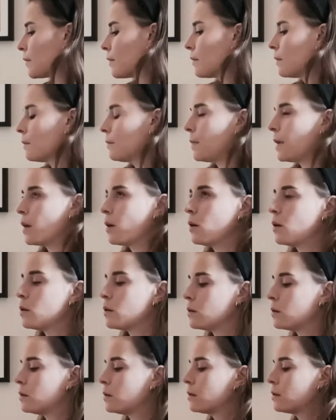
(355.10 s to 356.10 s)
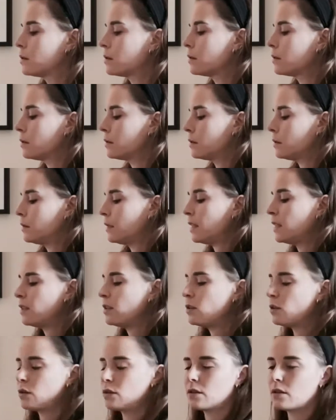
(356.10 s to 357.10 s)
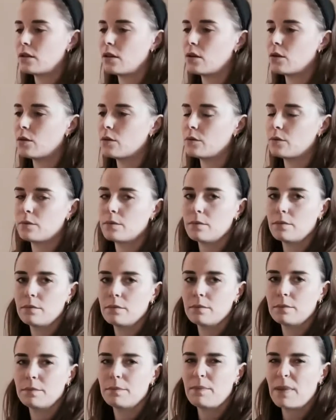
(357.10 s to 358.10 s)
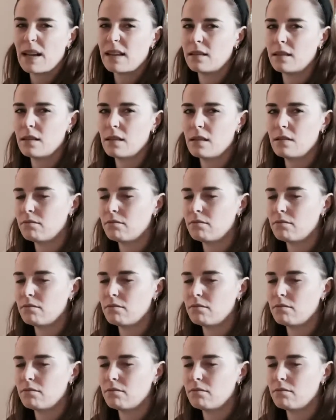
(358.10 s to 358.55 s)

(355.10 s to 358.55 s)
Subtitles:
because it looks a lot better.